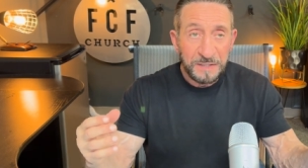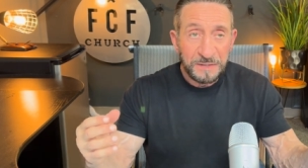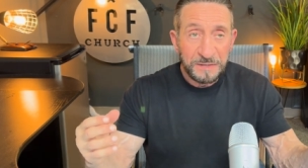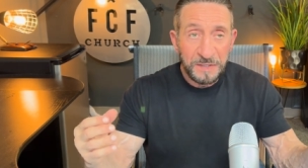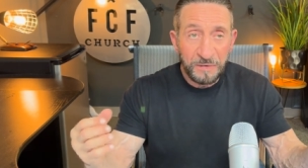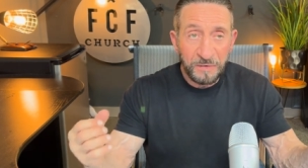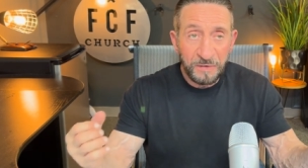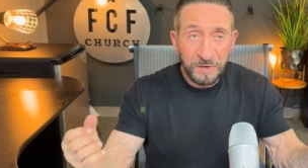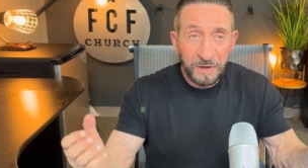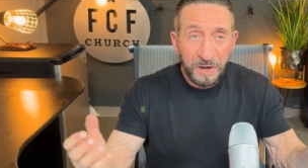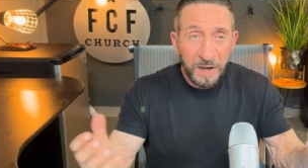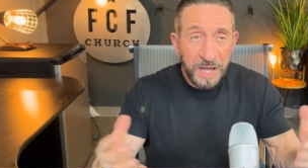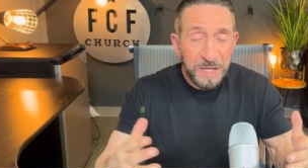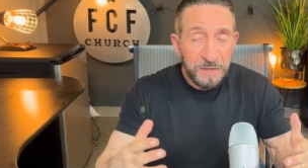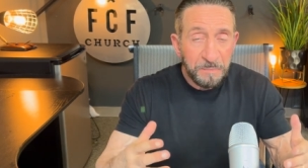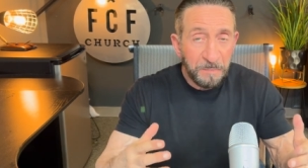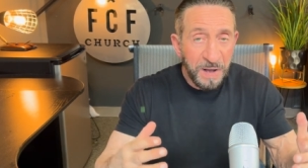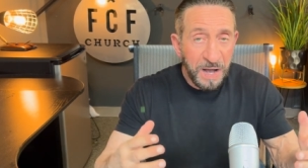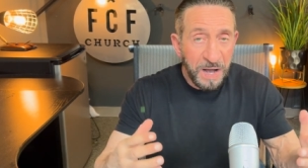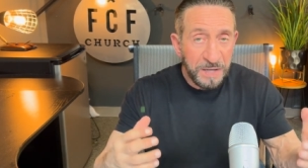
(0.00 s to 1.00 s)
that are
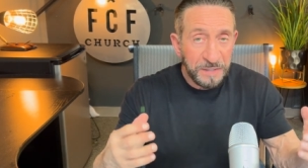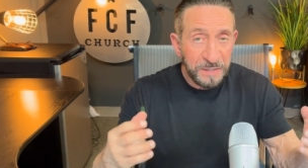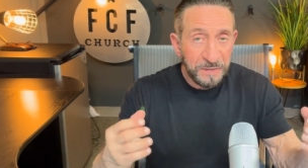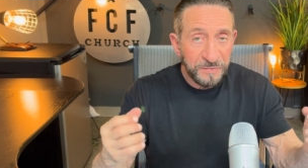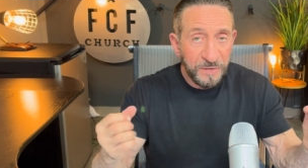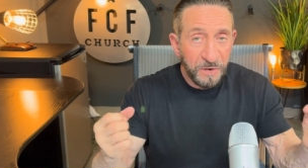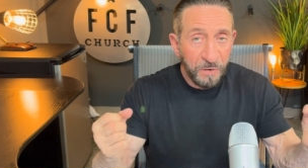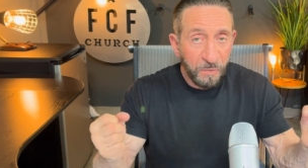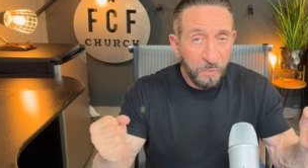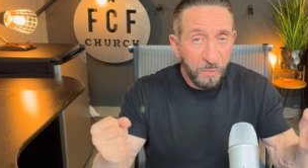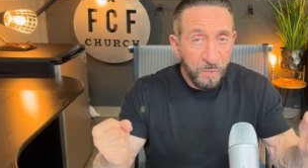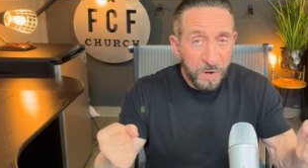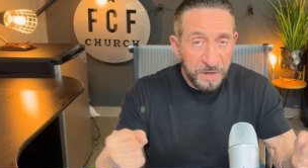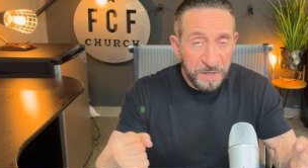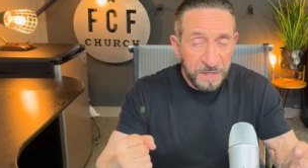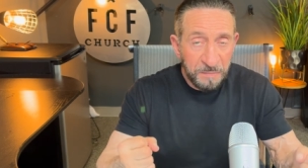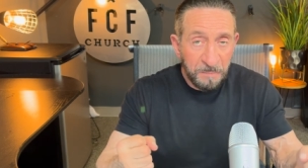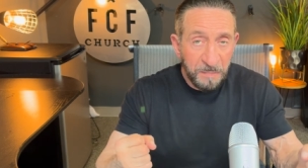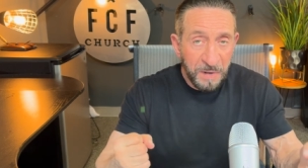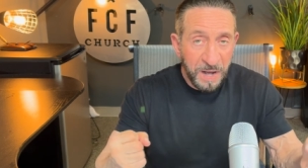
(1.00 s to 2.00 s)
like-minded, they're one
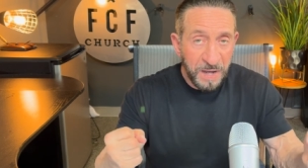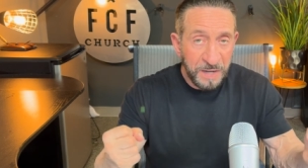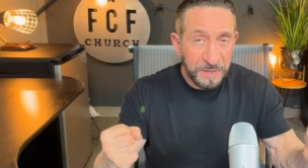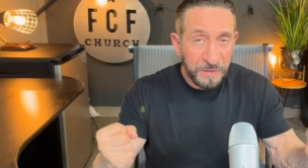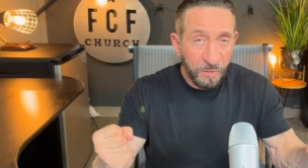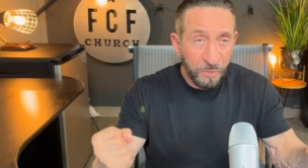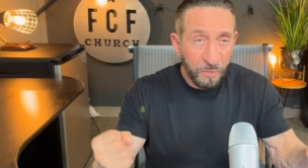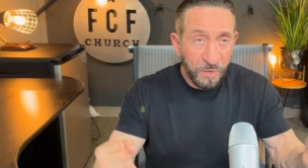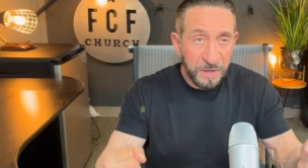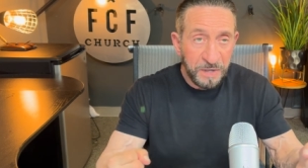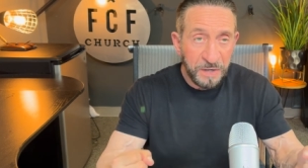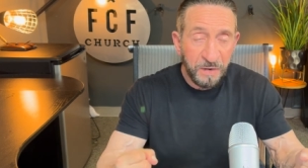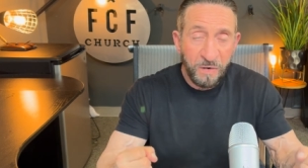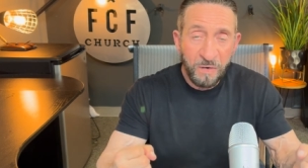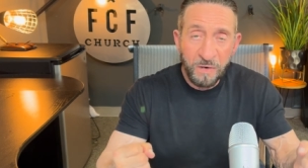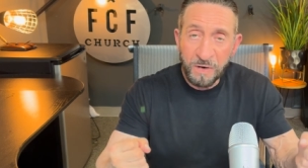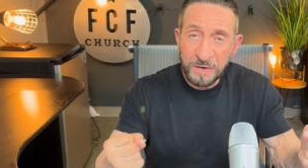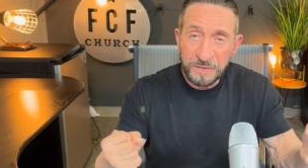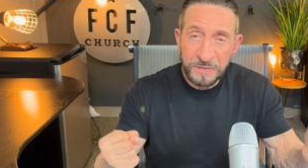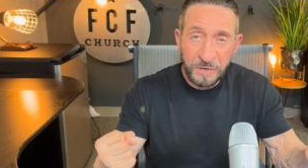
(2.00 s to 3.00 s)
in mind, they're one in
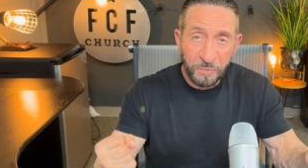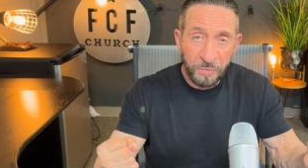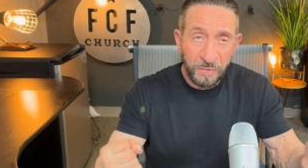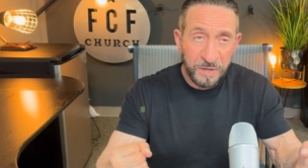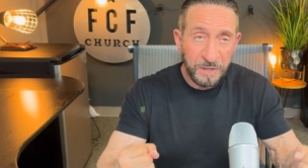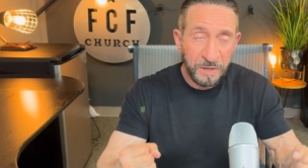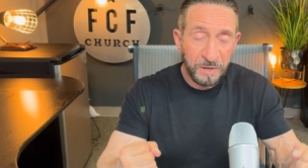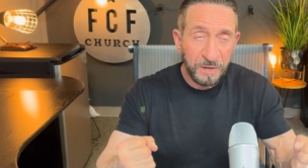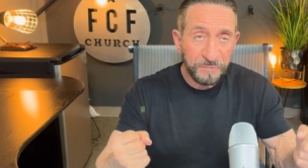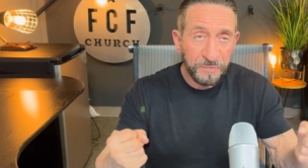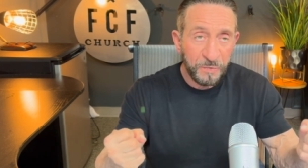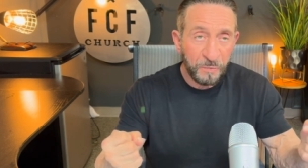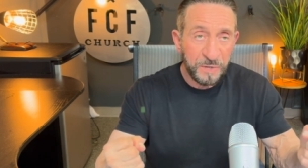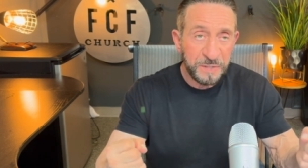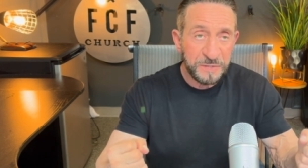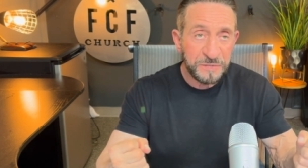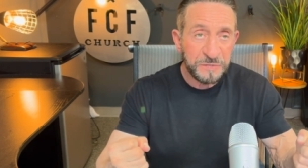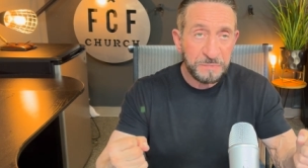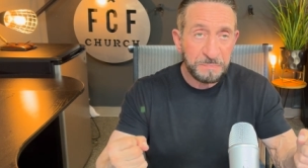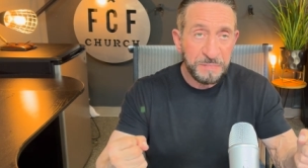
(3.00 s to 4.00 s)
heart, they're one in love, they're
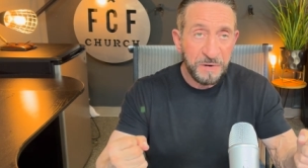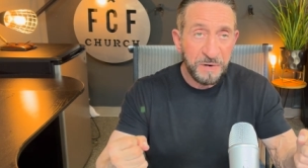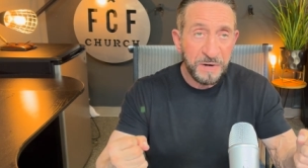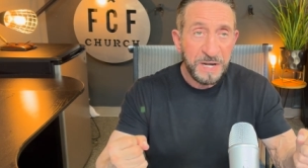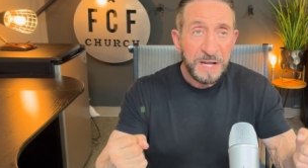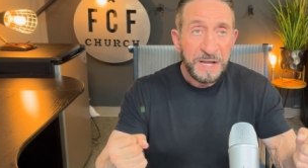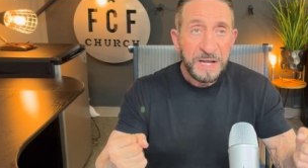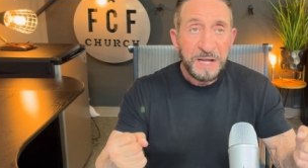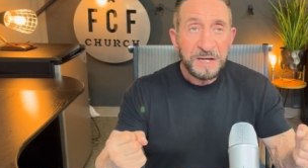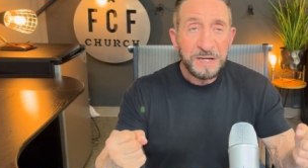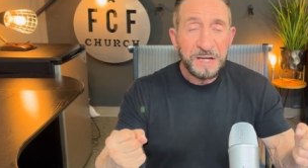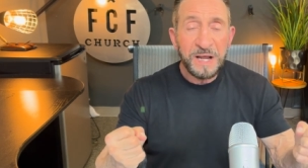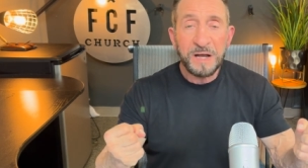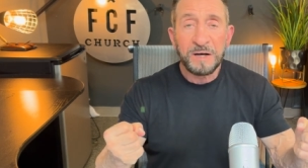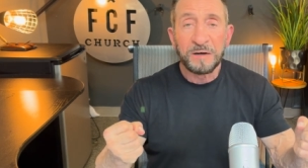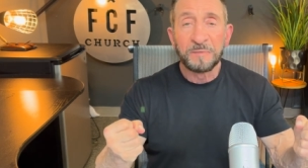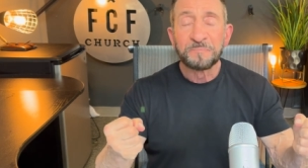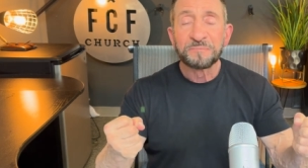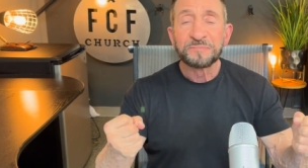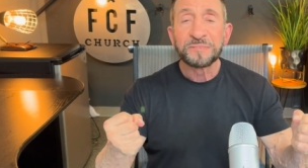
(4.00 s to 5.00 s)
one in spirit.
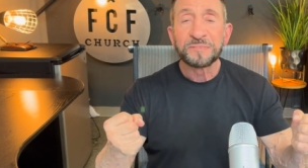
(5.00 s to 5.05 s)
Now,